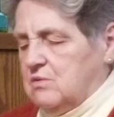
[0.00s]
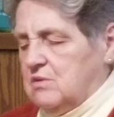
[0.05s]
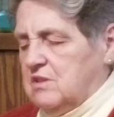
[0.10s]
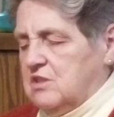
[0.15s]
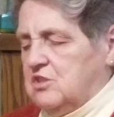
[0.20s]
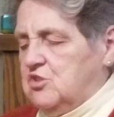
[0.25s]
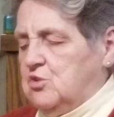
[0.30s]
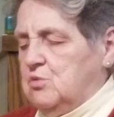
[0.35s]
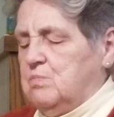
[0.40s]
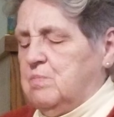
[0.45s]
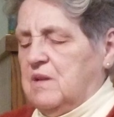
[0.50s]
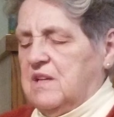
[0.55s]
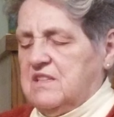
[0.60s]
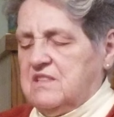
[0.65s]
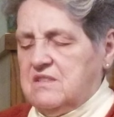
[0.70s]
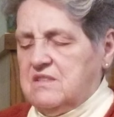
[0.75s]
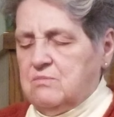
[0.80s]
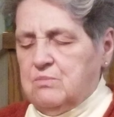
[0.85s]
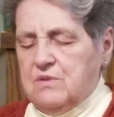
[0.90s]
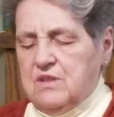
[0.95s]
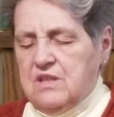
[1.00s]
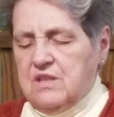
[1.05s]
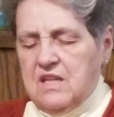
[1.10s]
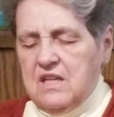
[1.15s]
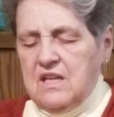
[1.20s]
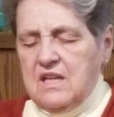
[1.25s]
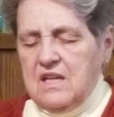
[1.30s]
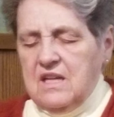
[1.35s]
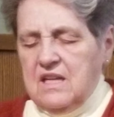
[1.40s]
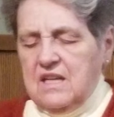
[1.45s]
Lord, that you blessed
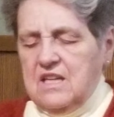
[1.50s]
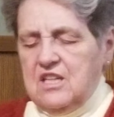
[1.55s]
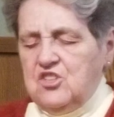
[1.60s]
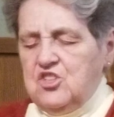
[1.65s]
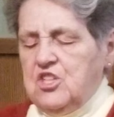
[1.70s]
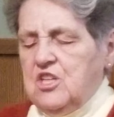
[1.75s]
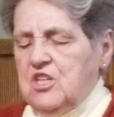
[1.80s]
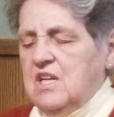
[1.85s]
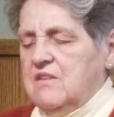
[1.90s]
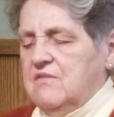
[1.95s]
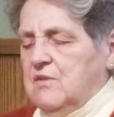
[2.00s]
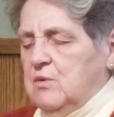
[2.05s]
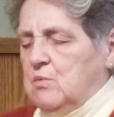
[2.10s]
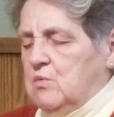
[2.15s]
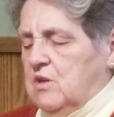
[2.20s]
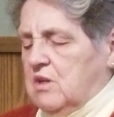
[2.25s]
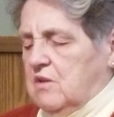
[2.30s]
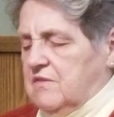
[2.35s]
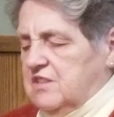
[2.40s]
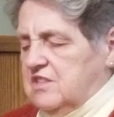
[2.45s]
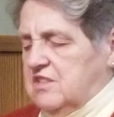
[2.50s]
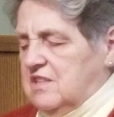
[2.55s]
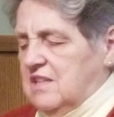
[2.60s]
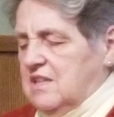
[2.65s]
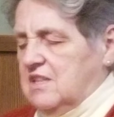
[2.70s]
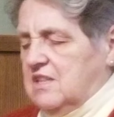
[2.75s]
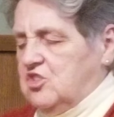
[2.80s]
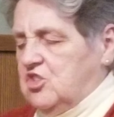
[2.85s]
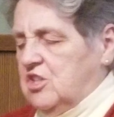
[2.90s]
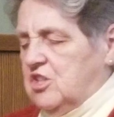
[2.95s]
with each and every one of
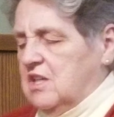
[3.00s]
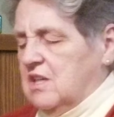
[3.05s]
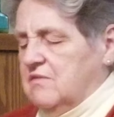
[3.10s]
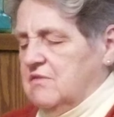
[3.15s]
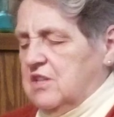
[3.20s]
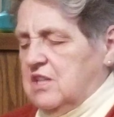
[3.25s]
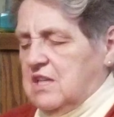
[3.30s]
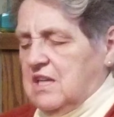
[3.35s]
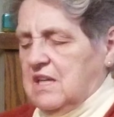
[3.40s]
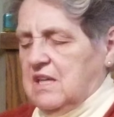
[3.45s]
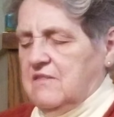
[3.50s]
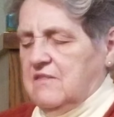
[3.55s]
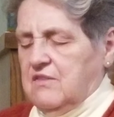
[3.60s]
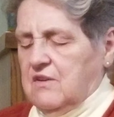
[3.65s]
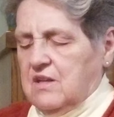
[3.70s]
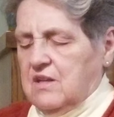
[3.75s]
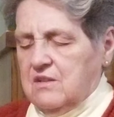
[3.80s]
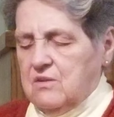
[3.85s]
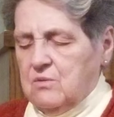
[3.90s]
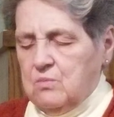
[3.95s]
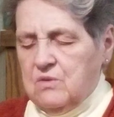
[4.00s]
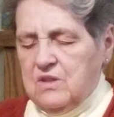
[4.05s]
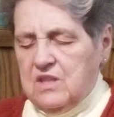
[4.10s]
us each and every day, Father.